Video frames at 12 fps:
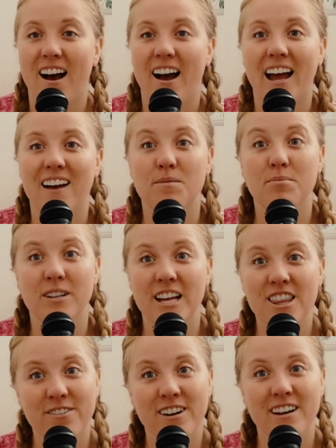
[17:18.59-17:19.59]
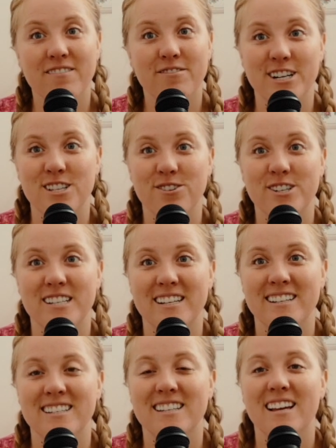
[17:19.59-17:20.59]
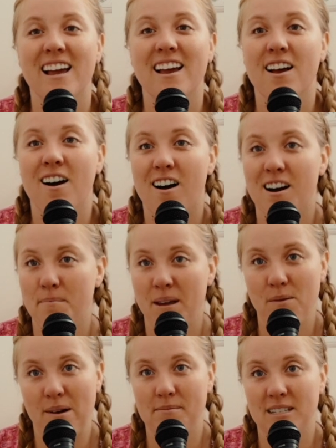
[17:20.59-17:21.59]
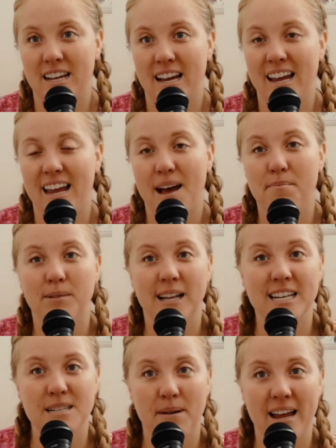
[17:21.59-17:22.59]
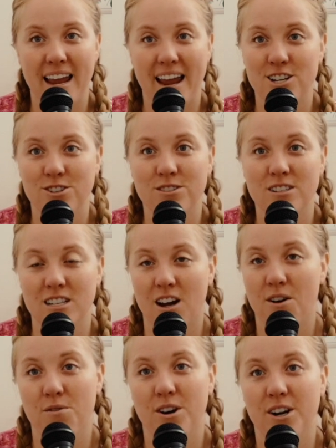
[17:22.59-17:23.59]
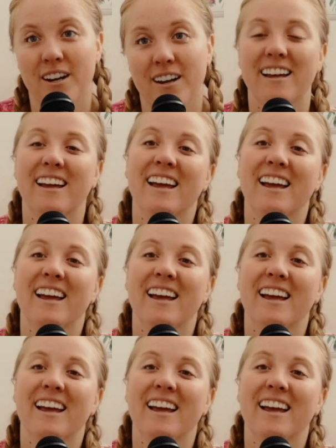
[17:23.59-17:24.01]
I have a plethora of resources on my website at blessedbyangels.org.